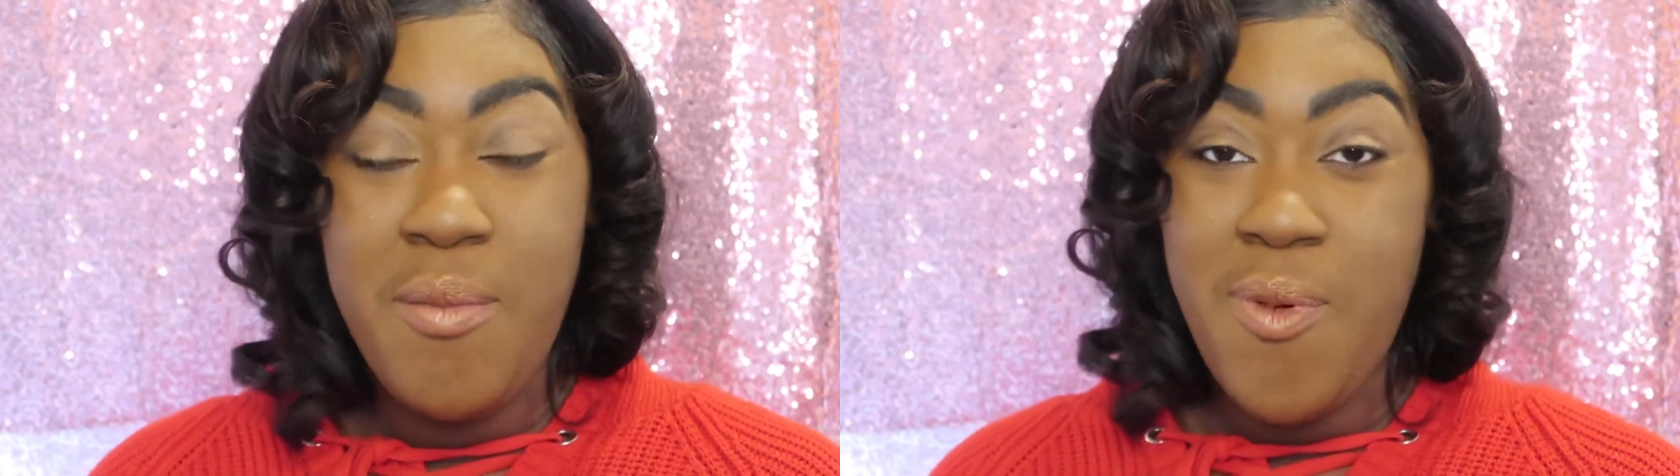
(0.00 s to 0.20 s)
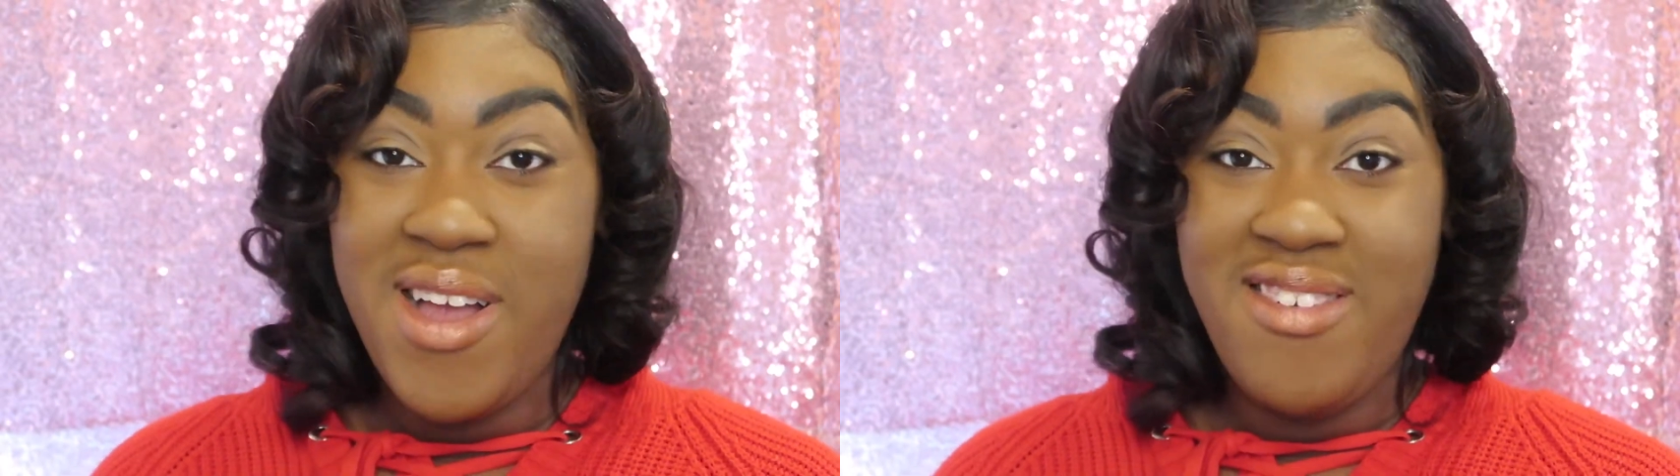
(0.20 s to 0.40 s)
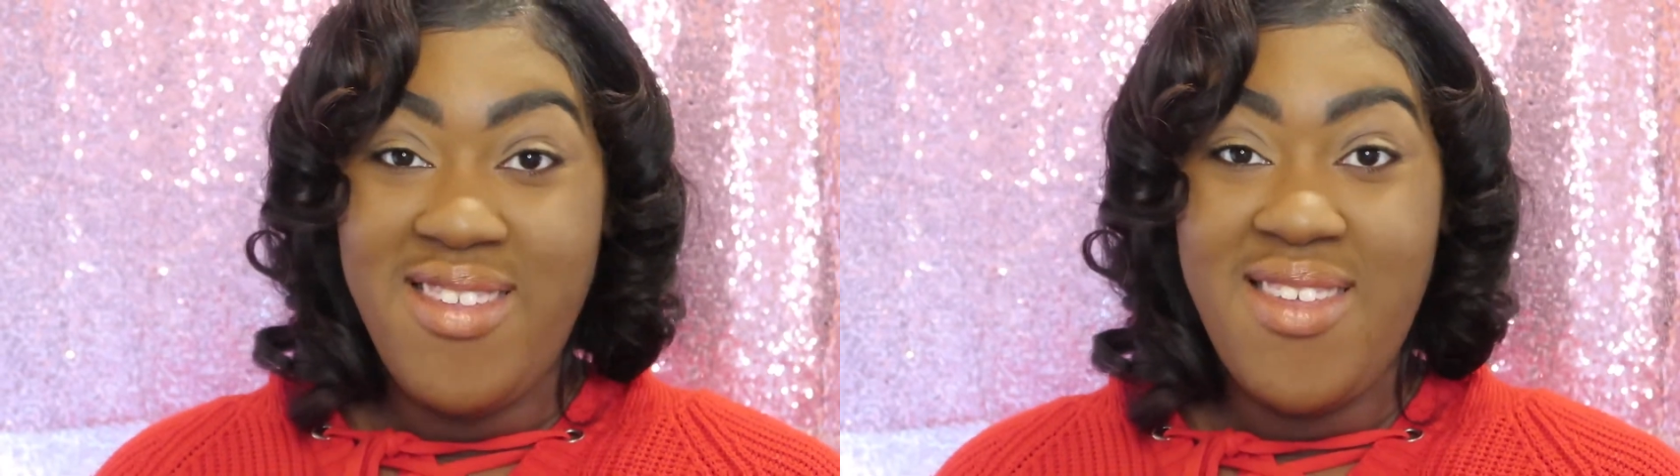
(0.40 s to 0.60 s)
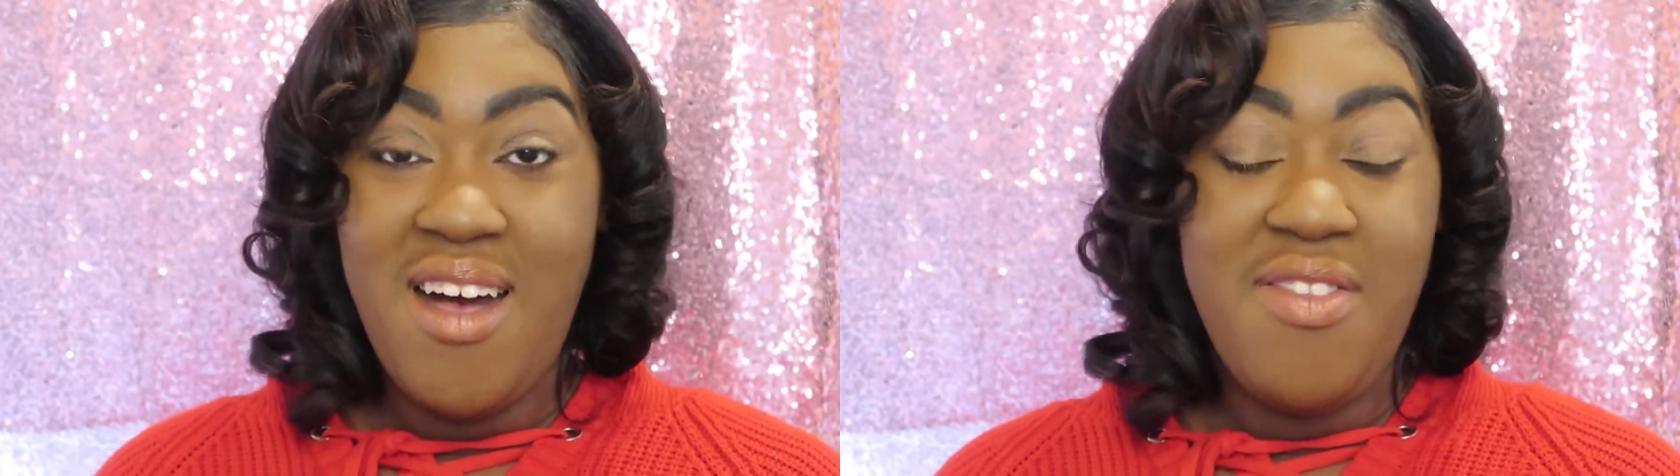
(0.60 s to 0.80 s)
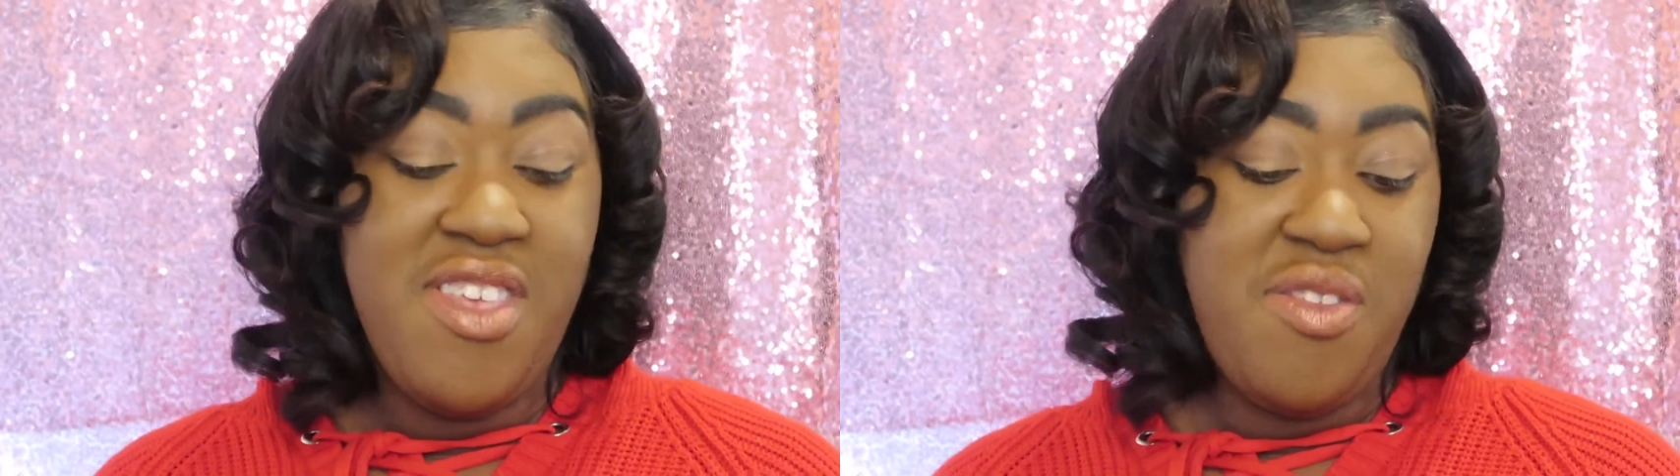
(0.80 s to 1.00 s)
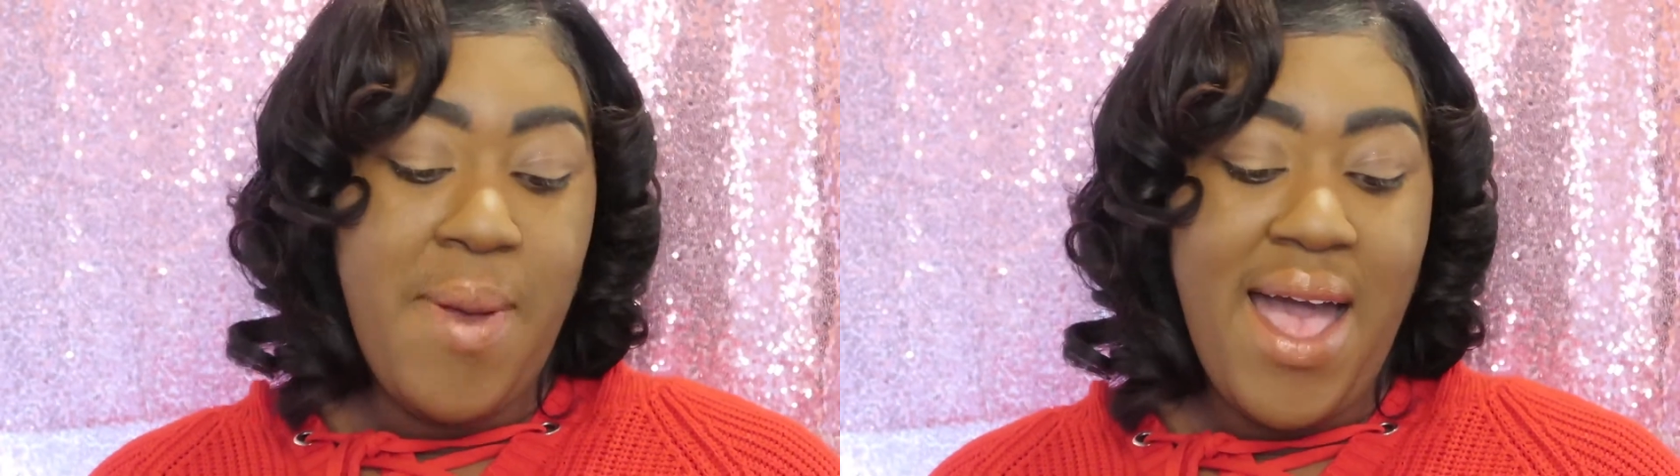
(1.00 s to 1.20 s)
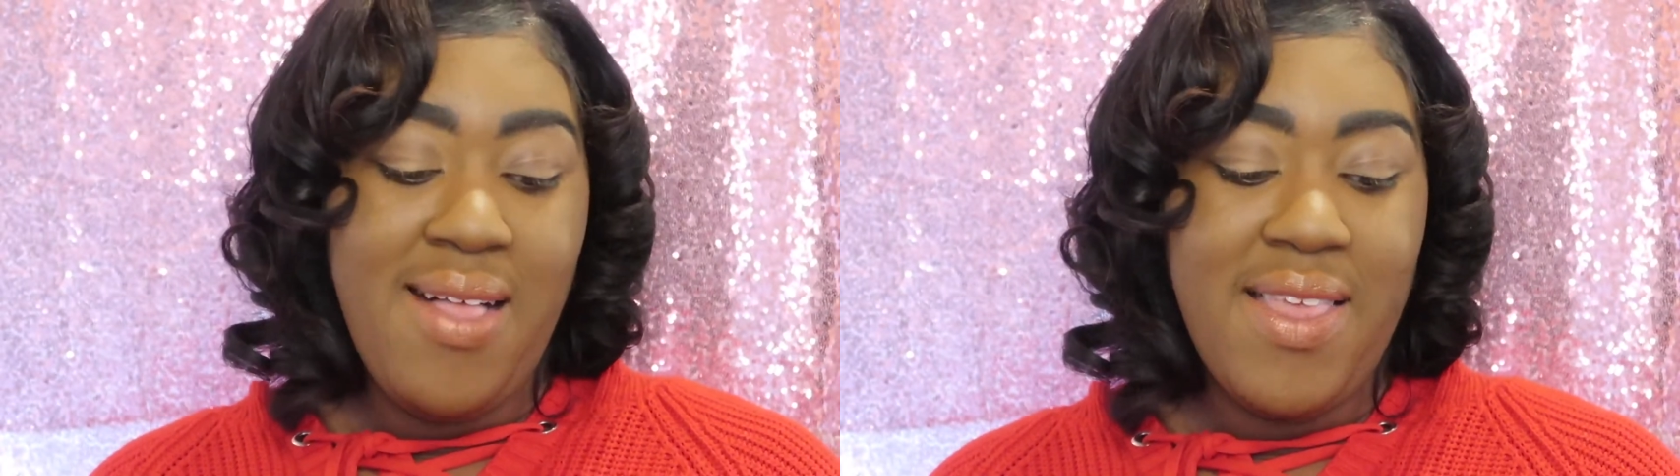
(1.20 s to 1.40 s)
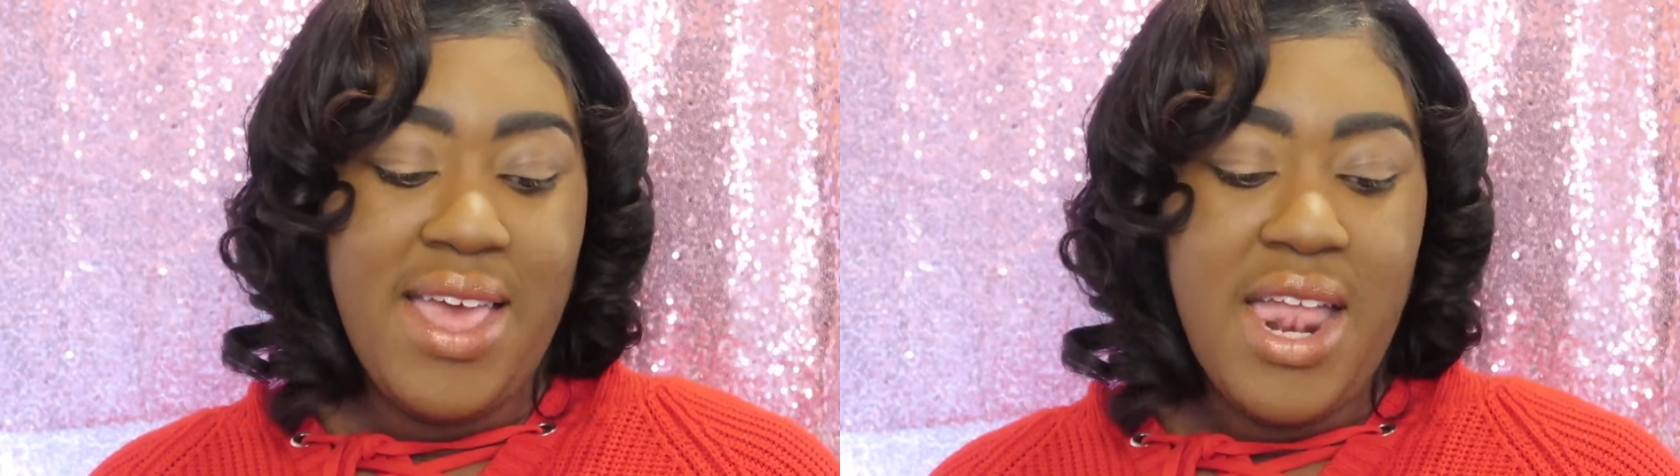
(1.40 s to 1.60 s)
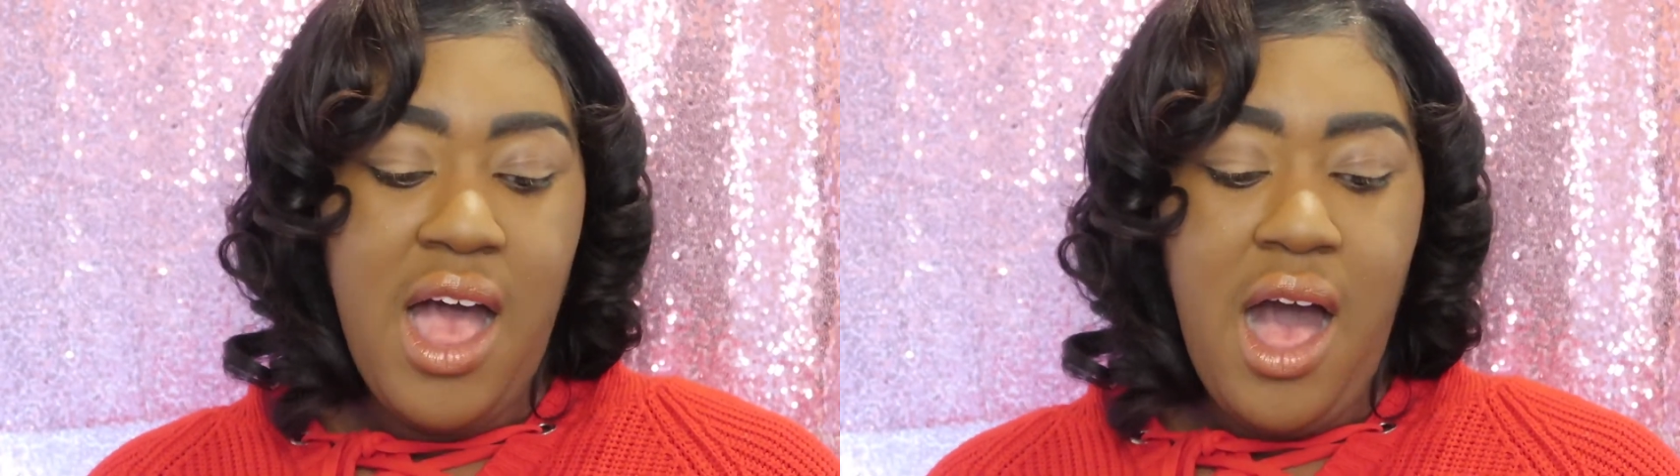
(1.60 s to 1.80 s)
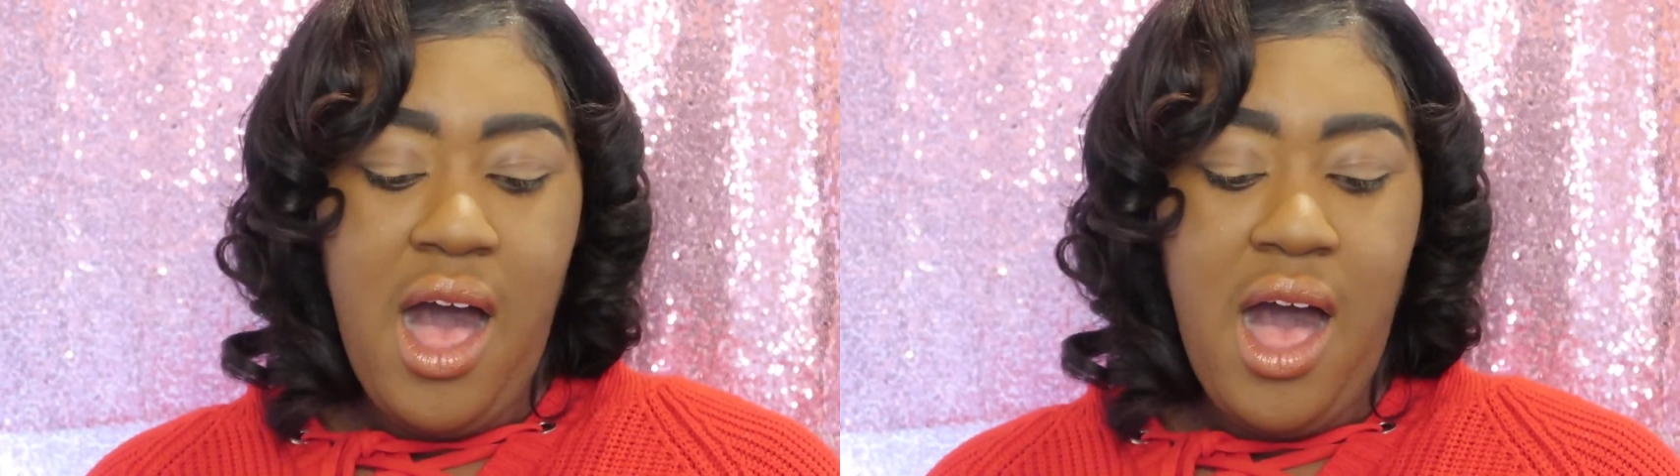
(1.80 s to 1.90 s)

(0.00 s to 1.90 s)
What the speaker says: impressions of this palette.